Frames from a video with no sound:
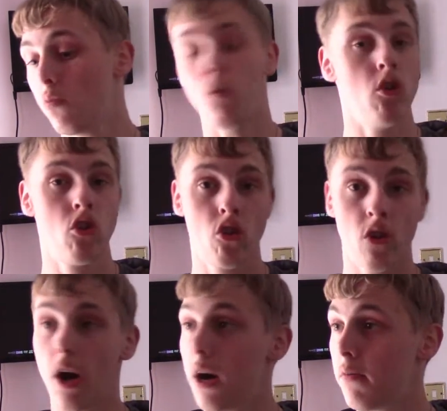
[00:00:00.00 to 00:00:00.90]
watched
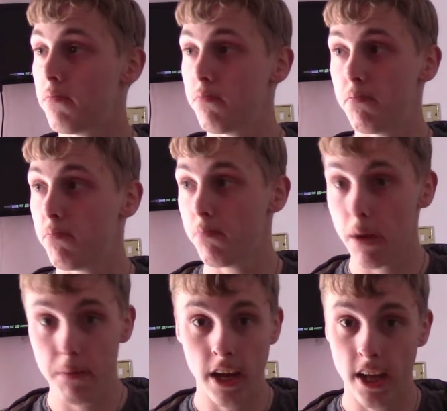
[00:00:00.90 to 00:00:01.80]

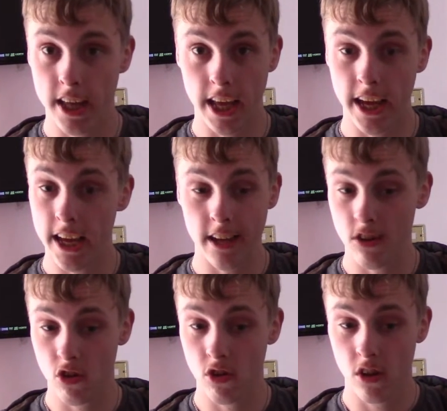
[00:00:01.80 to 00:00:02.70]
maybe a year,